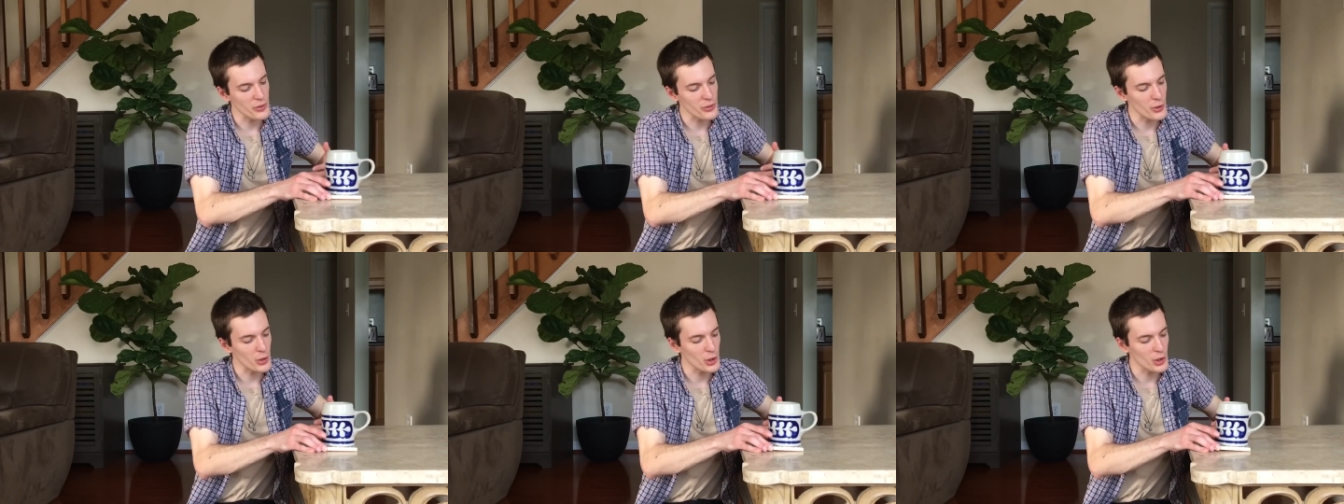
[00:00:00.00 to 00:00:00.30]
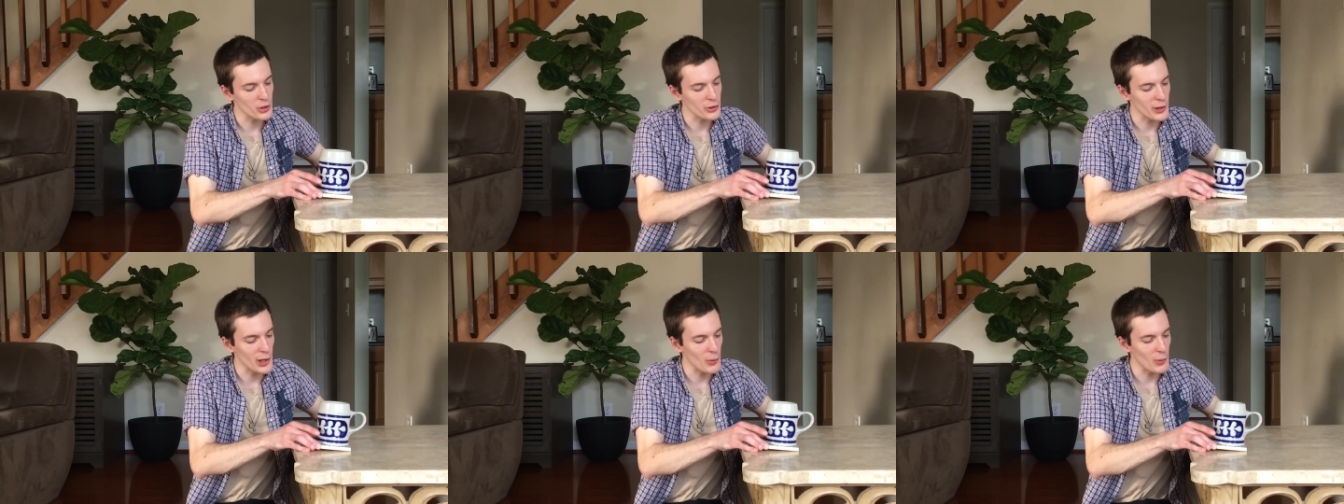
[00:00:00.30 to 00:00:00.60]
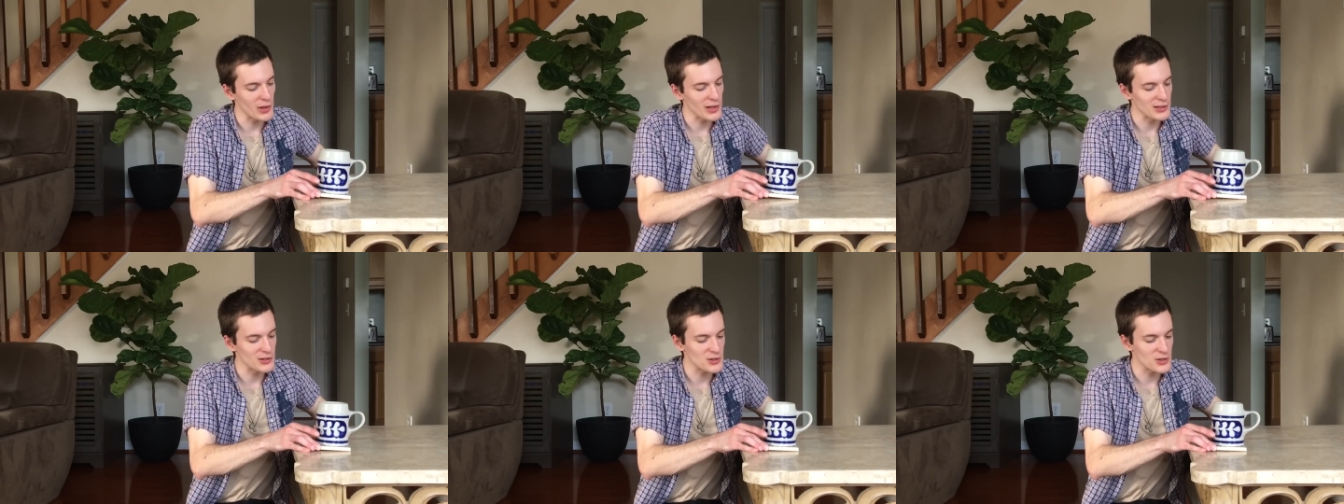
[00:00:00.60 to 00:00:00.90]
with her
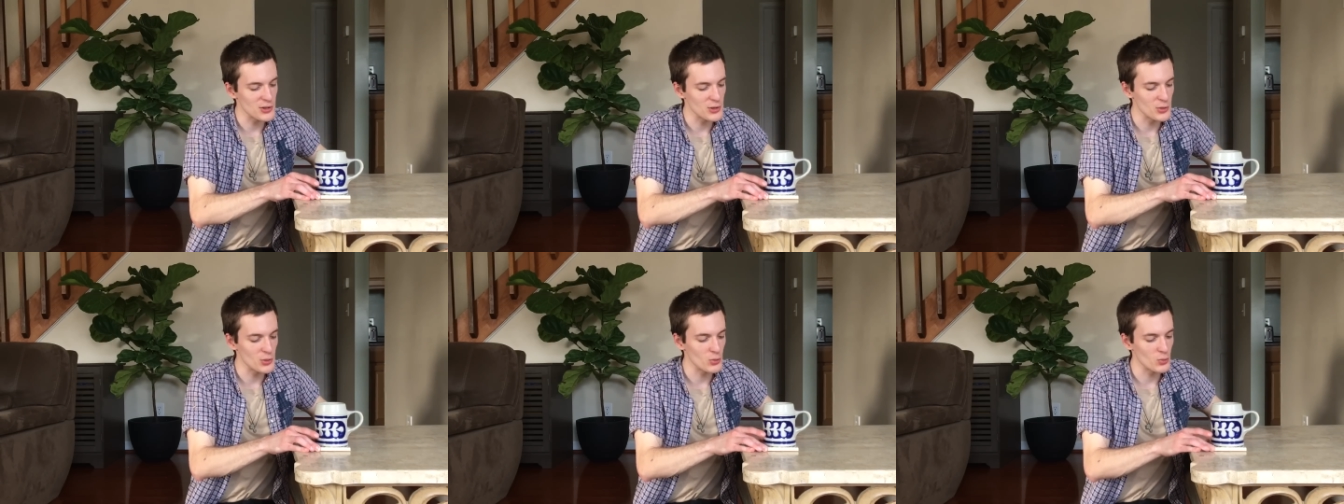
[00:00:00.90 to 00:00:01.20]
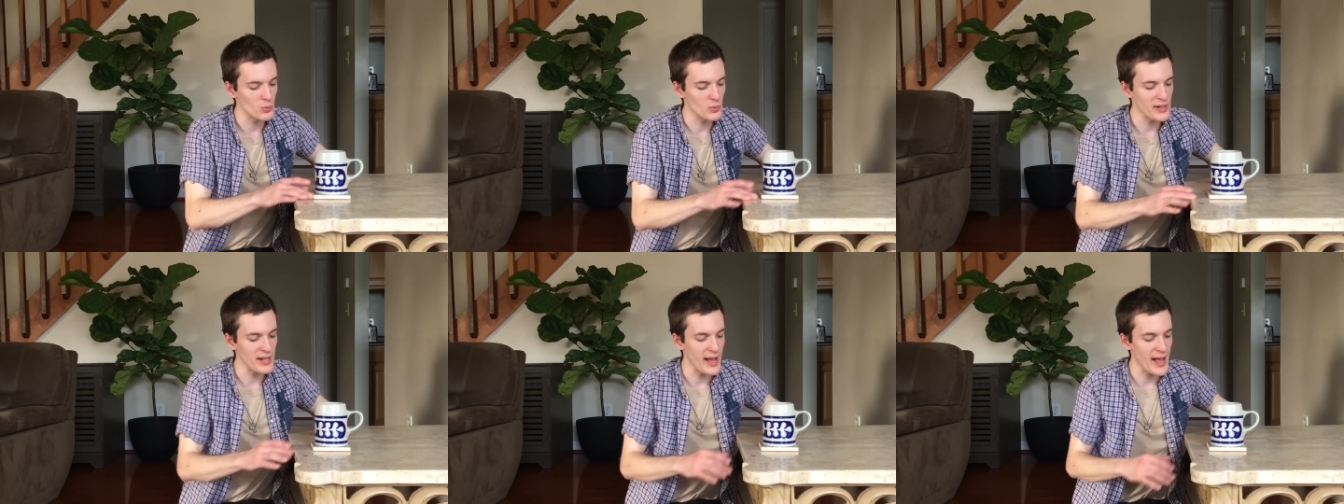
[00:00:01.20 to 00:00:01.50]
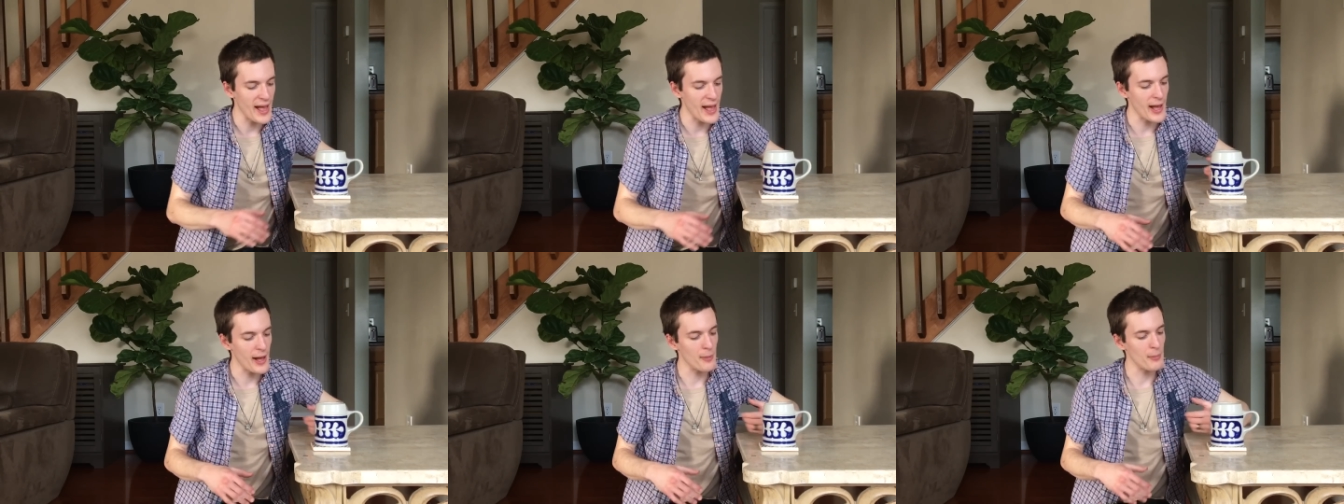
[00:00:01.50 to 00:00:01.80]
going to
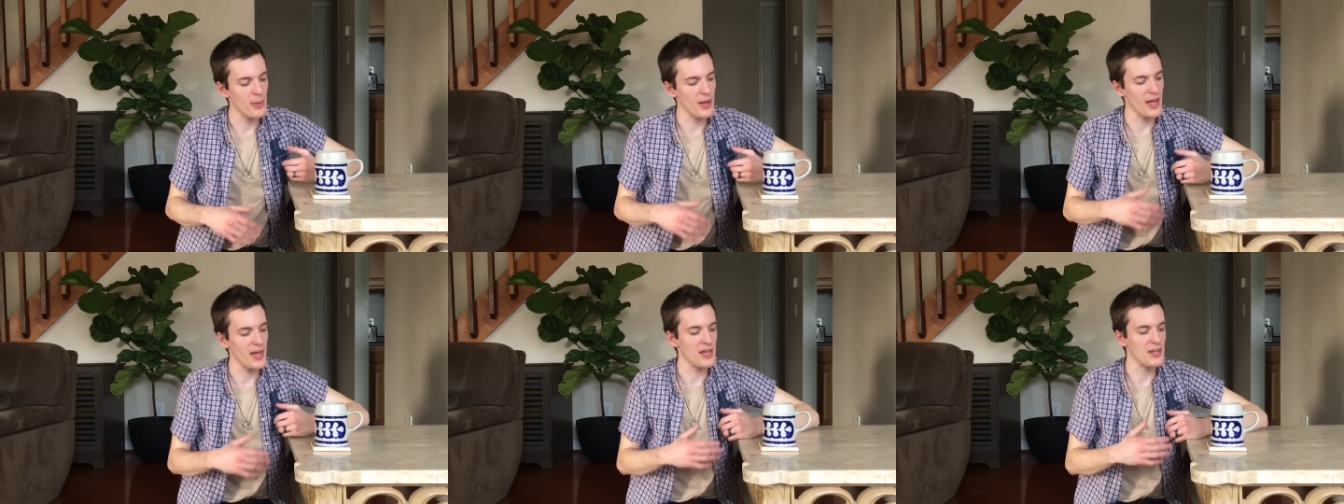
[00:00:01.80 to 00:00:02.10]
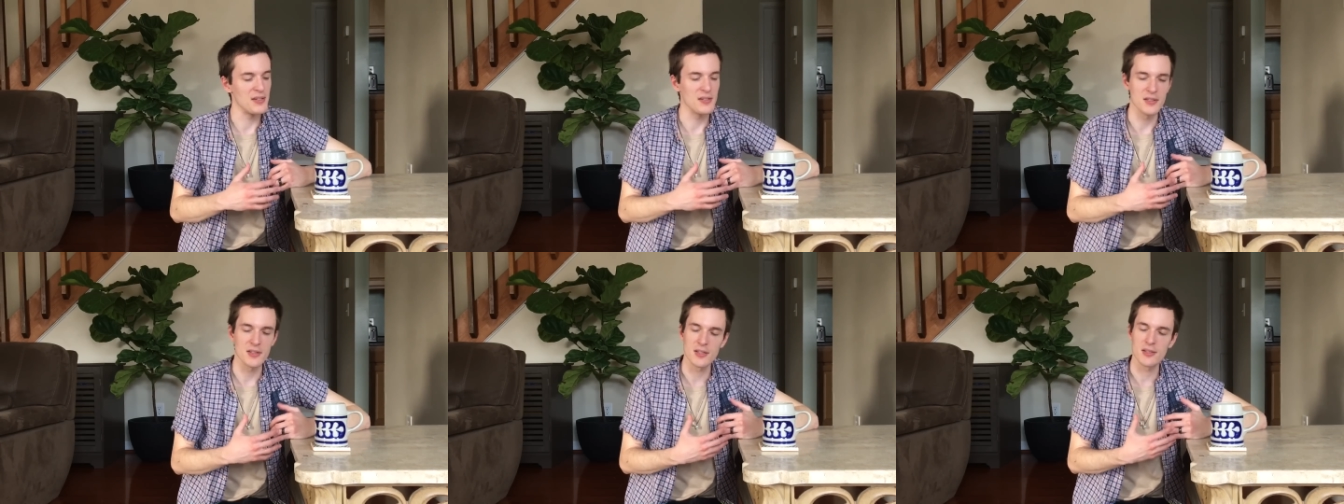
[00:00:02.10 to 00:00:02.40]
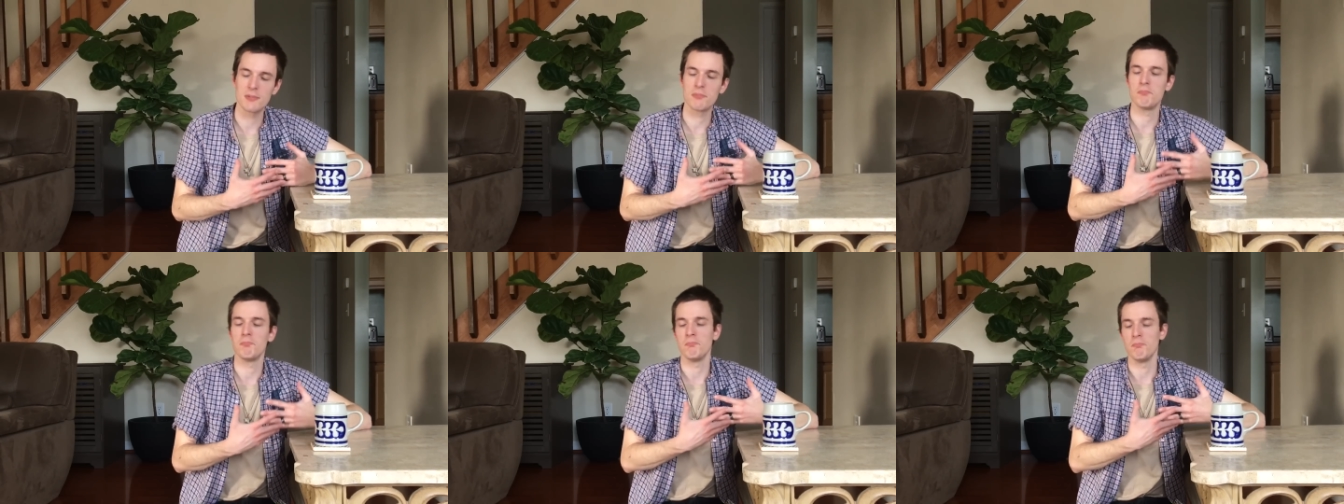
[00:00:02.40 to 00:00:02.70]
rehab and
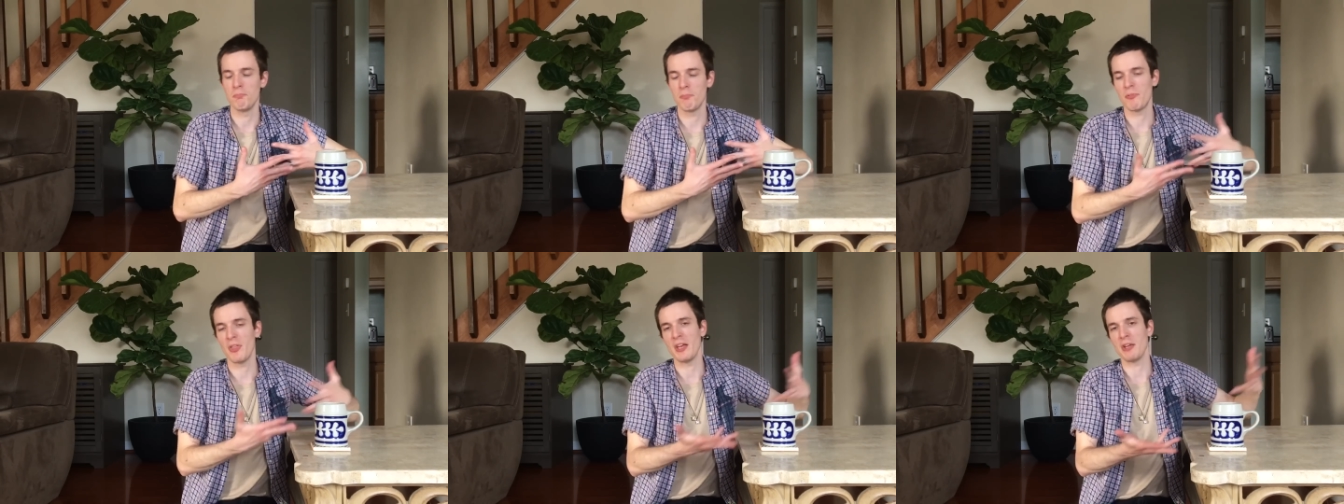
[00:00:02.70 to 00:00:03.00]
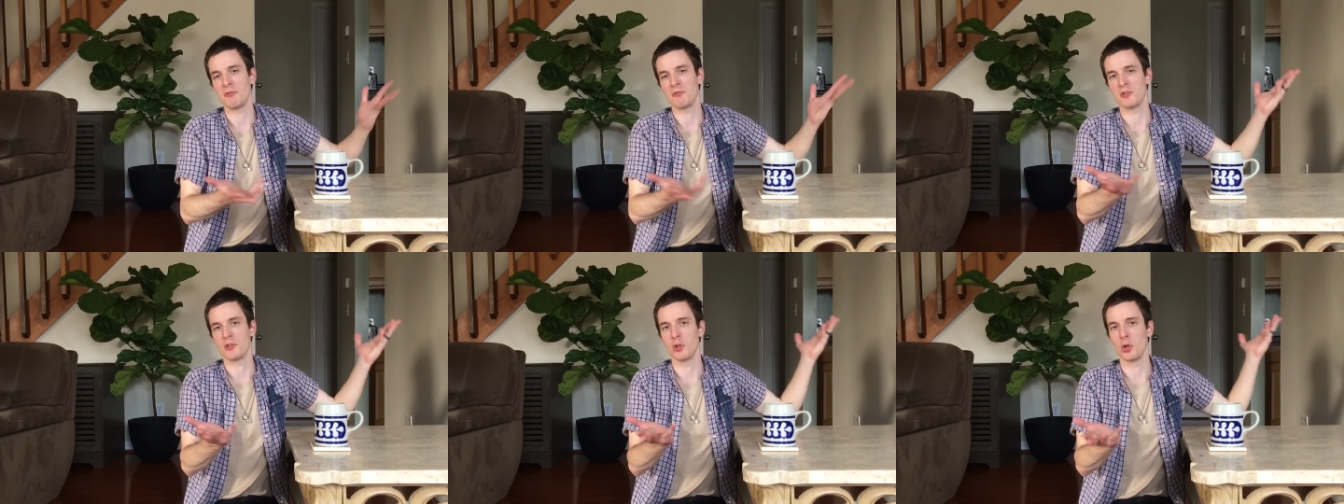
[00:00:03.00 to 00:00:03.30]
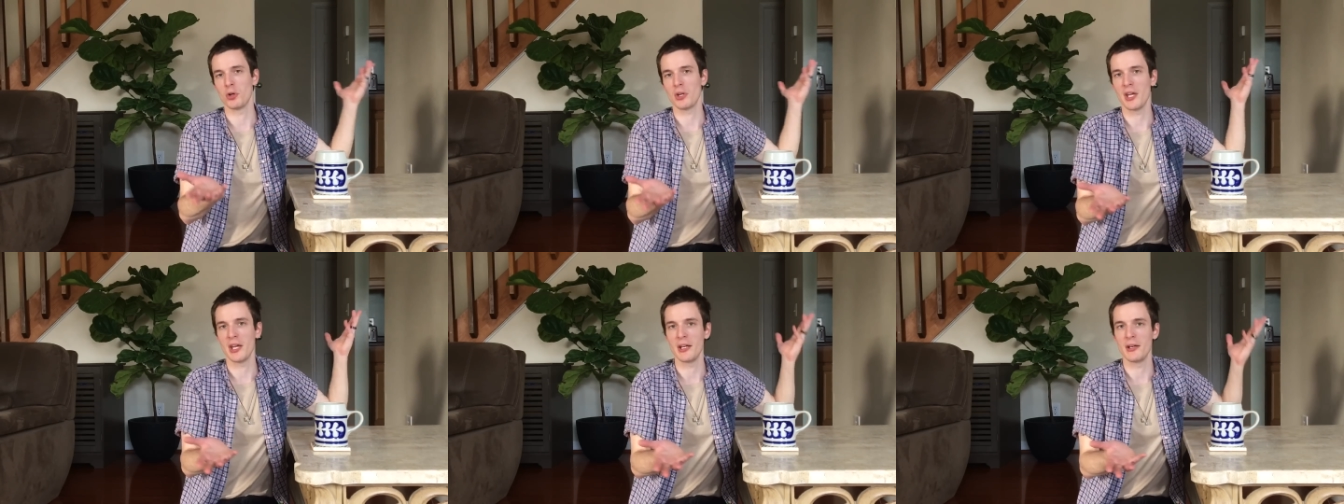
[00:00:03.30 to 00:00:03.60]
things
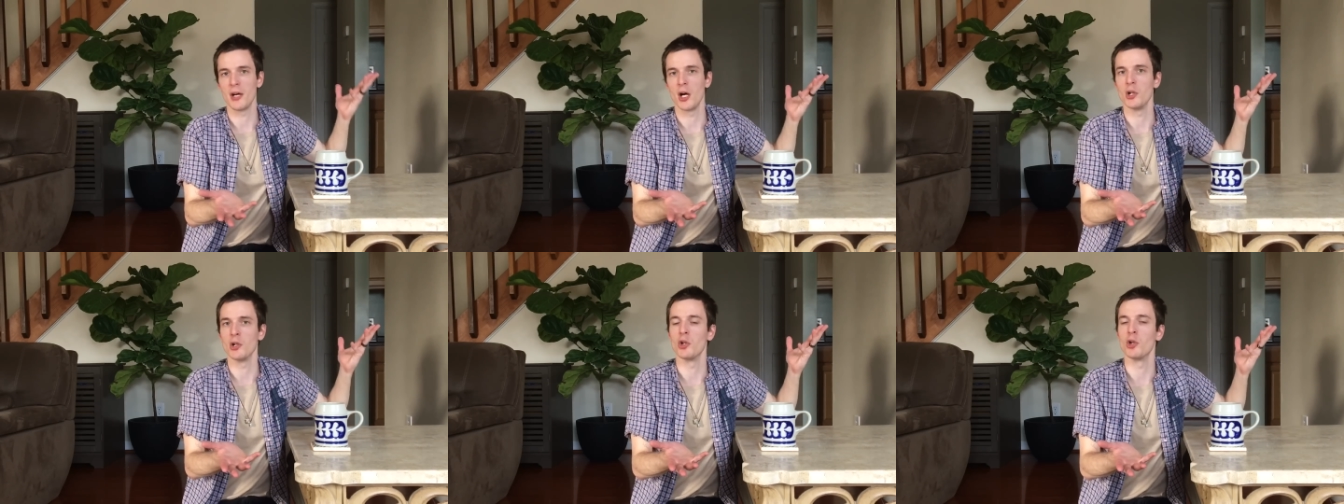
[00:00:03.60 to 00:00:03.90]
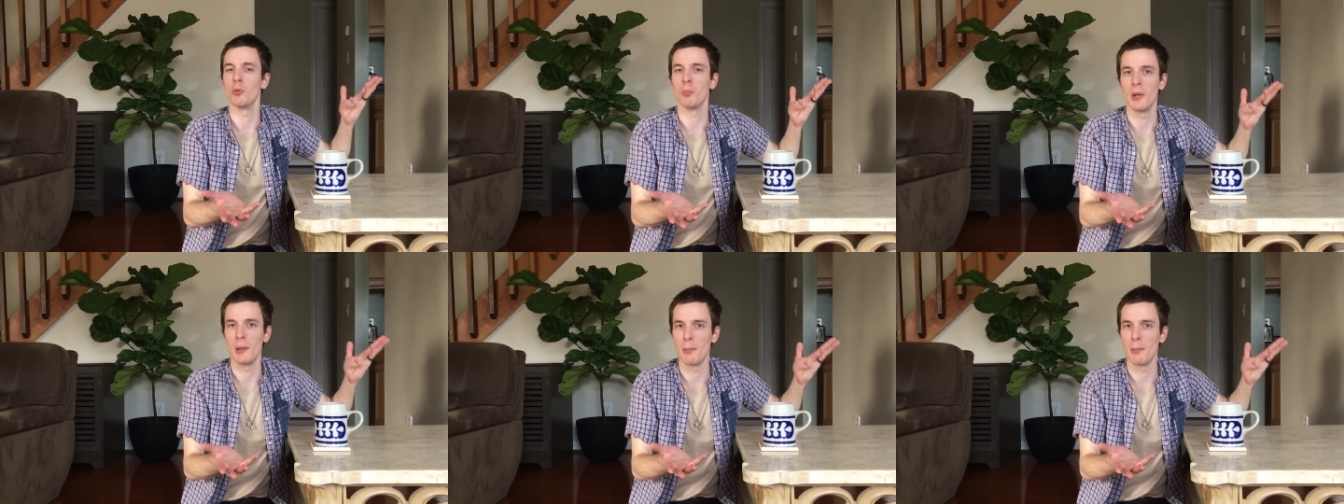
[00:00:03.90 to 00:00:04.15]
looking a little